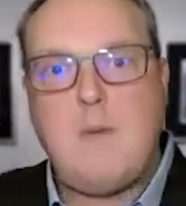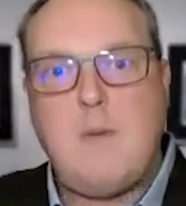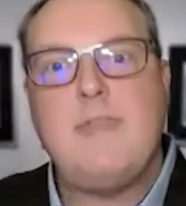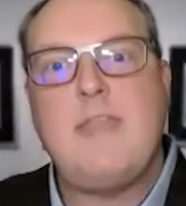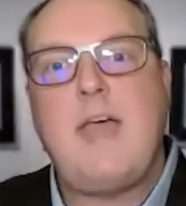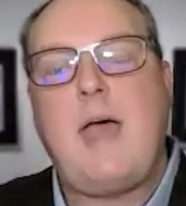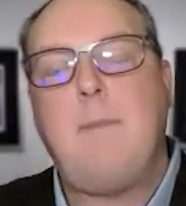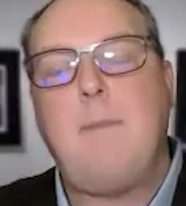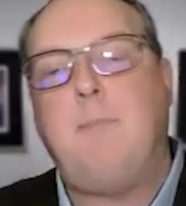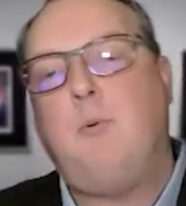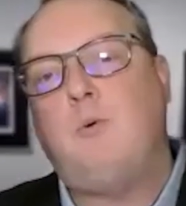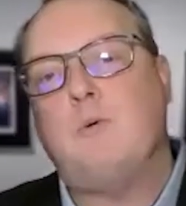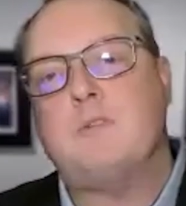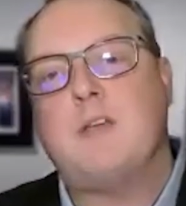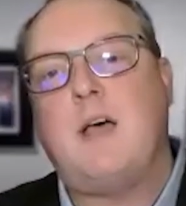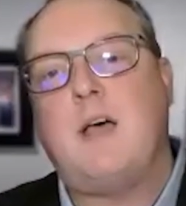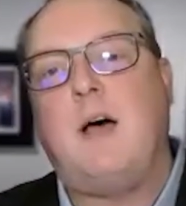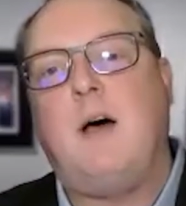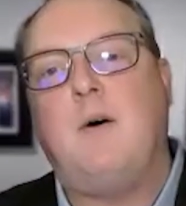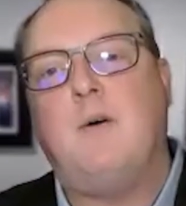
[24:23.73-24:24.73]
And that
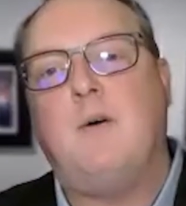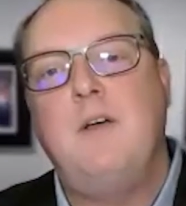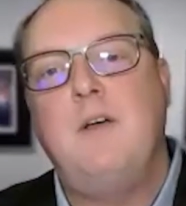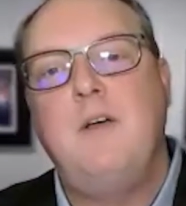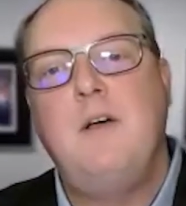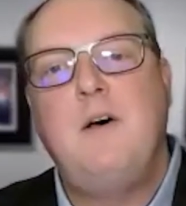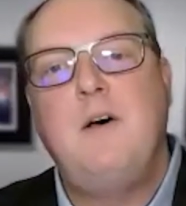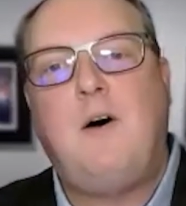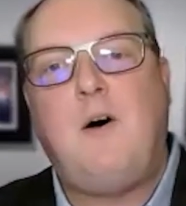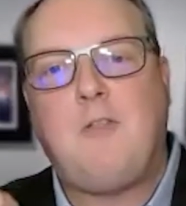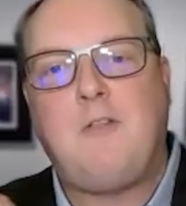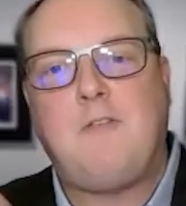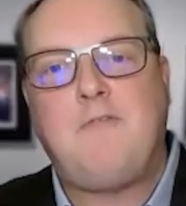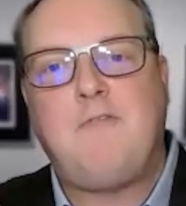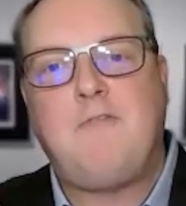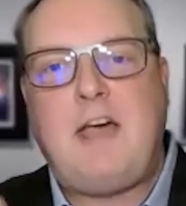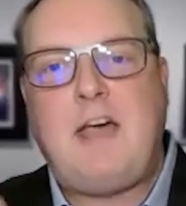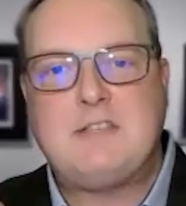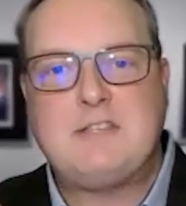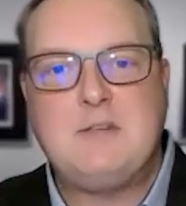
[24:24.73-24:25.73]
pulls out all the
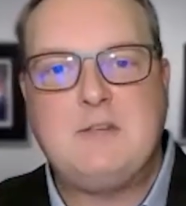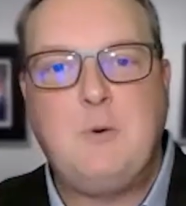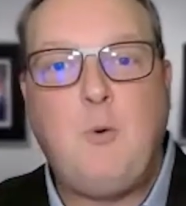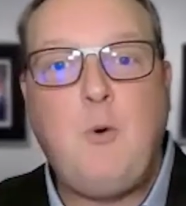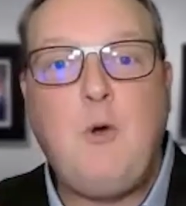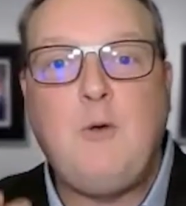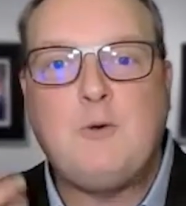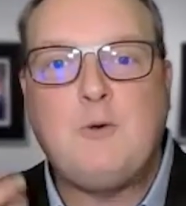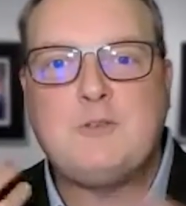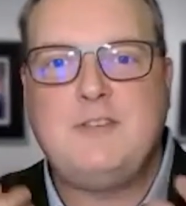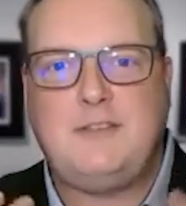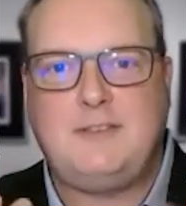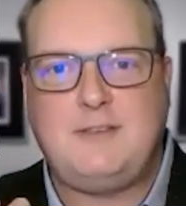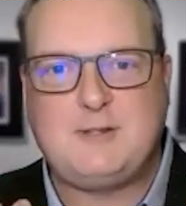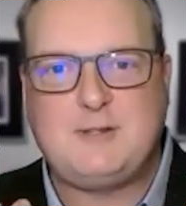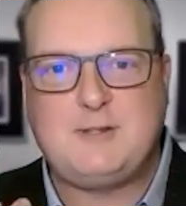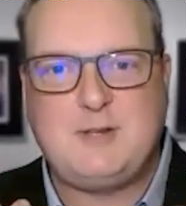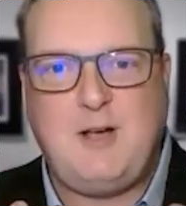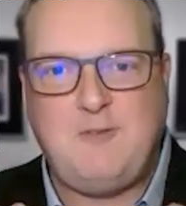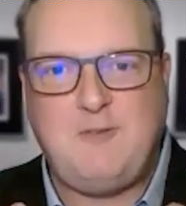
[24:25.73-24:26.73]
fats and oils that
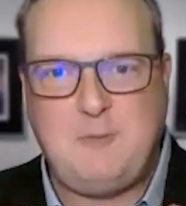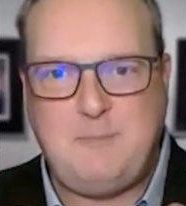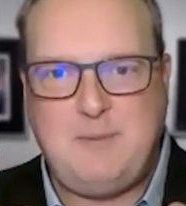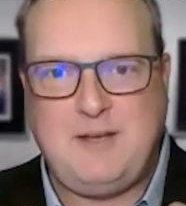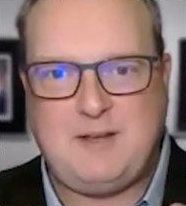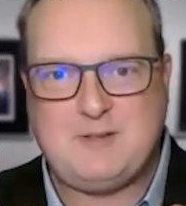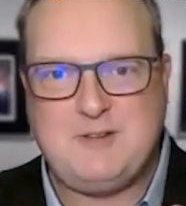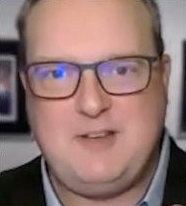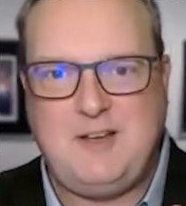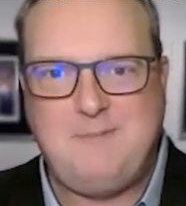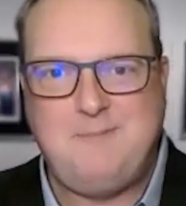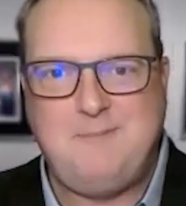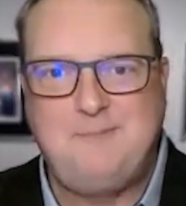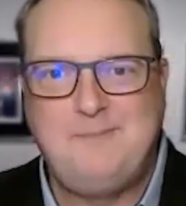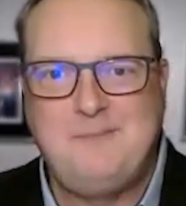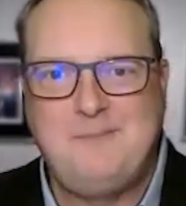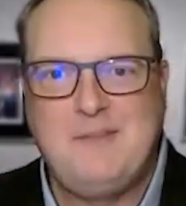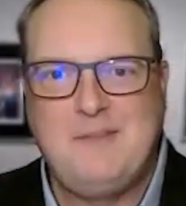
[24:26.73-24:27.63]
the solvent picks up.